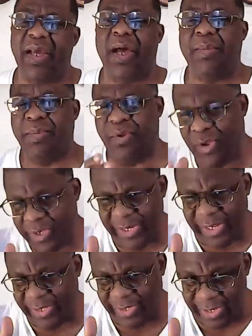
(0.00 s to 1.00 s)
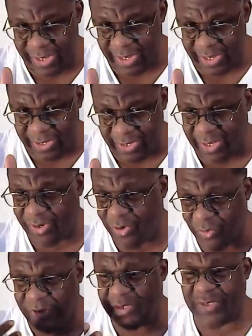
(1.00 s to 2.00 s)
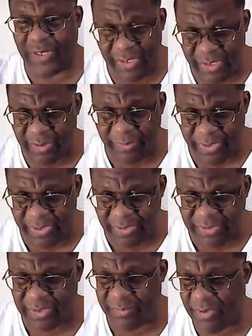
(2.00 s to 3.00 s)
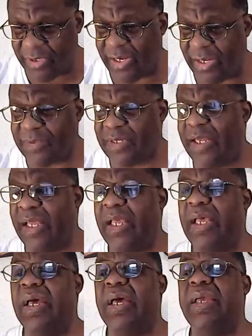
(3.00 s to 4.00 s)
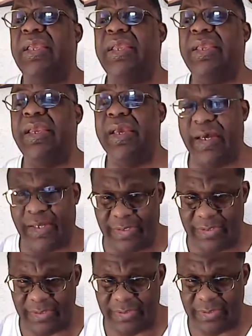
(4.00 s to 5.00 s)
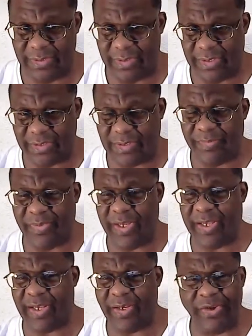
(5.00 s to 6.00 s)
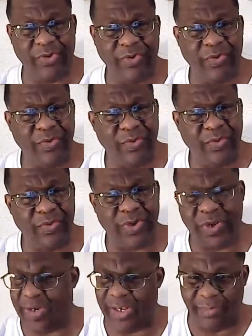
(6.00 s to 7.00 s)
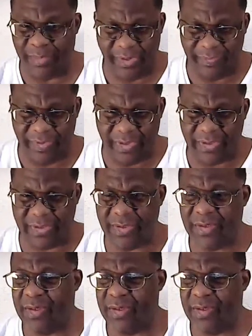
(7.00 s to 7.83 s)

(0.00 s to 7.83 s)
I'm looking at the guy. I know what his income is, and I'm looking at him saying, "Yeah," because I'm thinking you don't have the money for this.